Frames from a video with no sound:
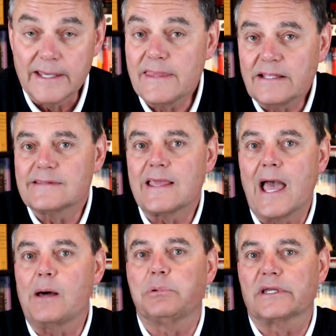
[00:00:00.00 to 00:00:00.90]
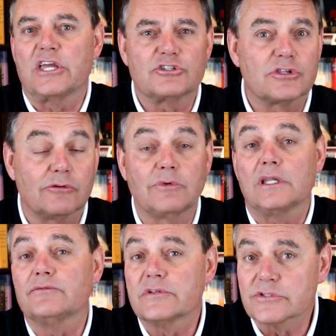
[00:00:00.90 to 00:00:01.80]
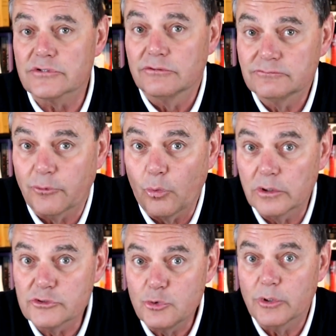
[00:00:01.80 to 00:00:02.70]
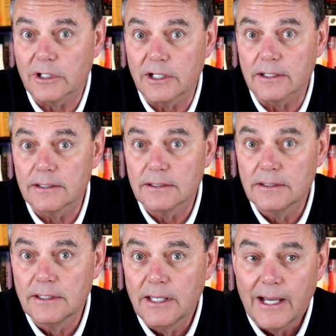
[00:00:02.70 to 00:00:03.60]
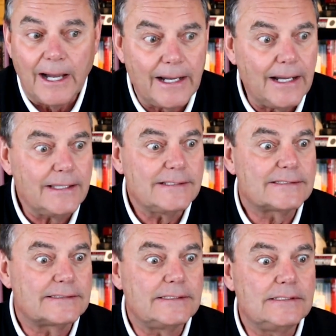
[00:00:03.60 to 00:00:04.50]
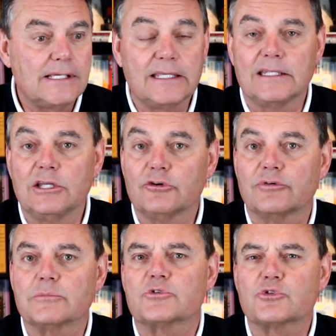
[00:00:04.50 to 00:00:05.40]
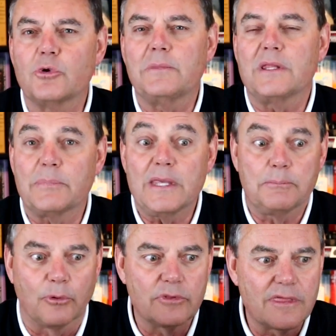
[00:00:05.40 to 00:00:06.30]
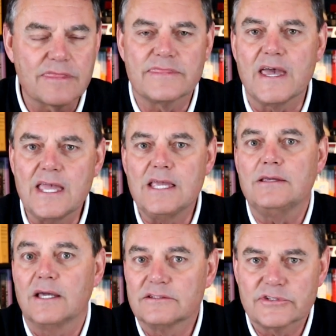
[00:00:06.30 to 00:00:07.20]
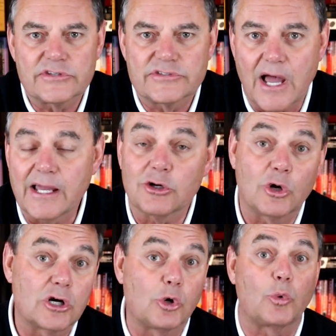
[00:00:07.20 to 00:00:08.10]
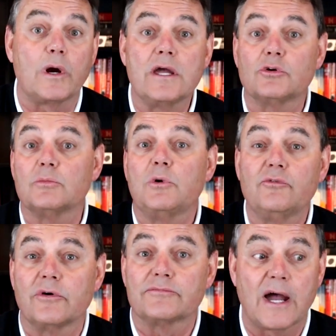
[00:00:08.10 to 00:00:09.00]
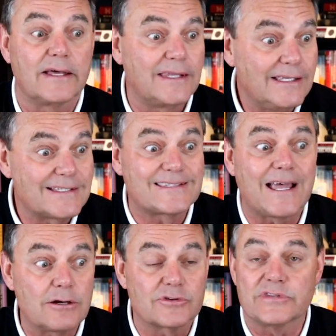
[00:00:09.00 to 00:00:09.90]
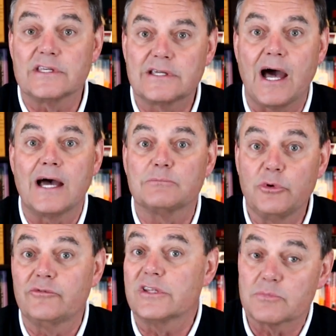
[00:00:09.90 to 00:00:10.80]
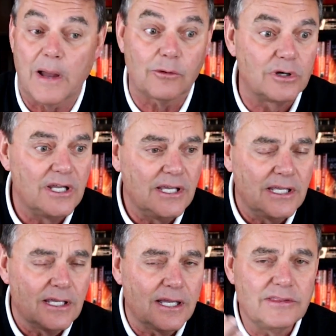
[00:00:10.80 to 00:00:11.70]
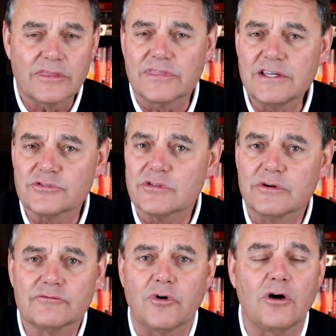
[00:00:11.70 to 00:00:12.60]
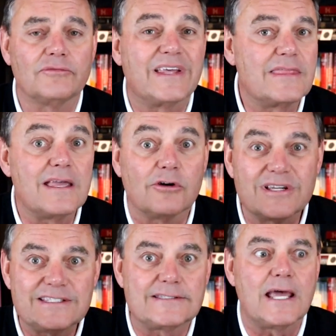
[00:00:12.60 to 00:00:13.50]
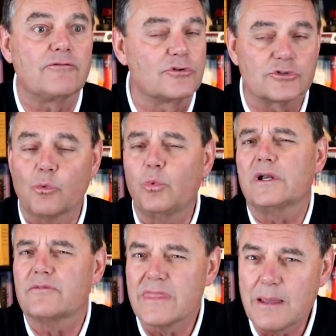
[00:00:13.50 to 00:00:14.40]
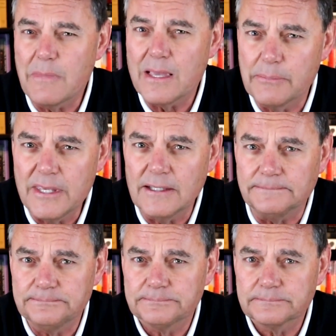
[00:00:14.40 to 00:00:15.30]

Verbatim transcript: And that's the application, the relevance for you and I. I see and hear from so many people that they desire a greater move of God. They desire to see God move in His power in the things they're involved in, their endeavors, and whatever they may be.